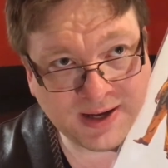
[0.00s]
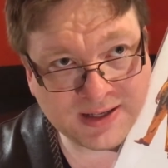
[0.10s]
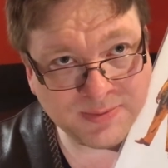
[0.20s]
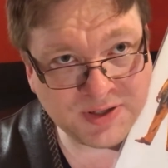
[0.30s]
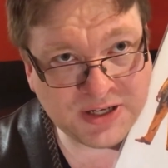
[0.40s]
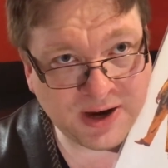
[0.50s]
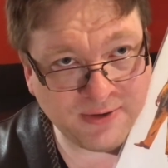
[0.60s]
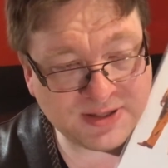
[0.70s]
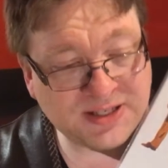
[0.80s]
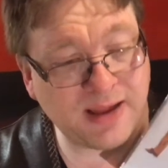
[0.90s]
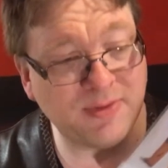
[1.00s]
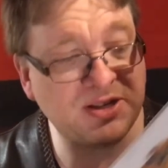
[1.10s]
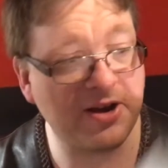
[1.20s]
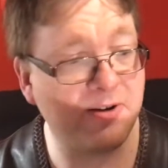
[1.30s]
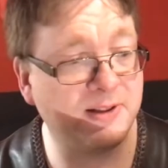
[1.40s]
It's the same
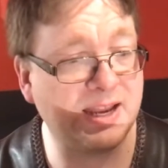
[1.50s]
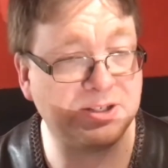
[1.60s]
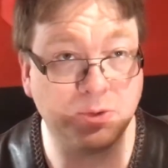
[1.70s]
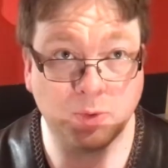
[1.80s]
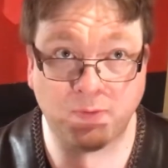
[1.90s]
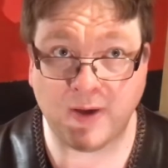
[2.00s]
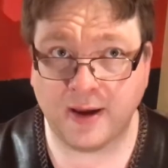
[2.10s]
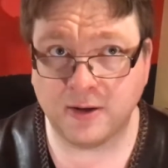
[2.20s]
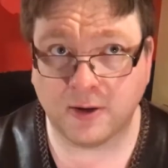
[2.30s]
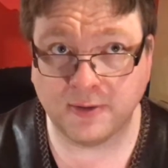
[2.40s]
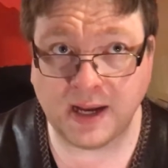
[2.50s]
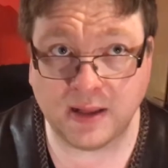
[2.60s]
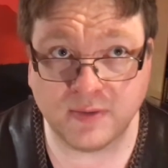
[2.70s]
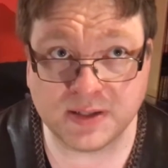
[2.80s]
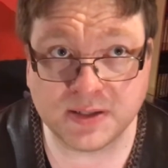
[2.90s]
material as you would find on
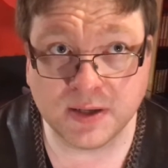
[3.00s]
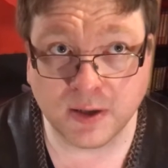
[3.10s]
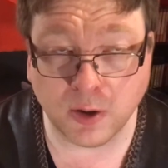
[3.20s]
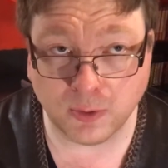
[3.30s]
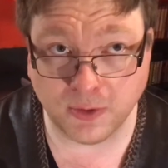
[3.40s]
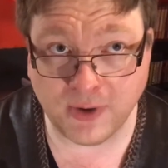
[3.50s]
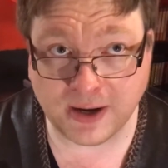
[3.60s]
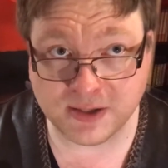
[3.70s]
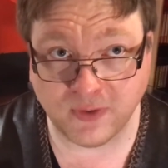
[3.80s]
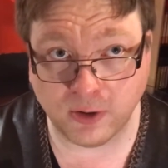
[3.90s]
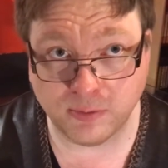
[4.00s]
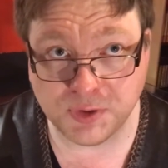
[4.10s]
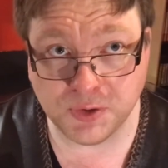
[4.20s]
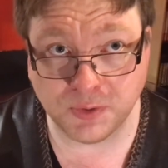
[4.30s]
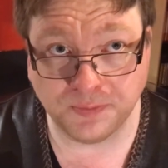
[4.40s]
Elvis Golden Records Volume
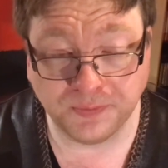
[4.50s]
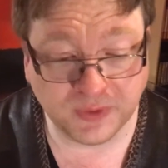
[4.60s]
2.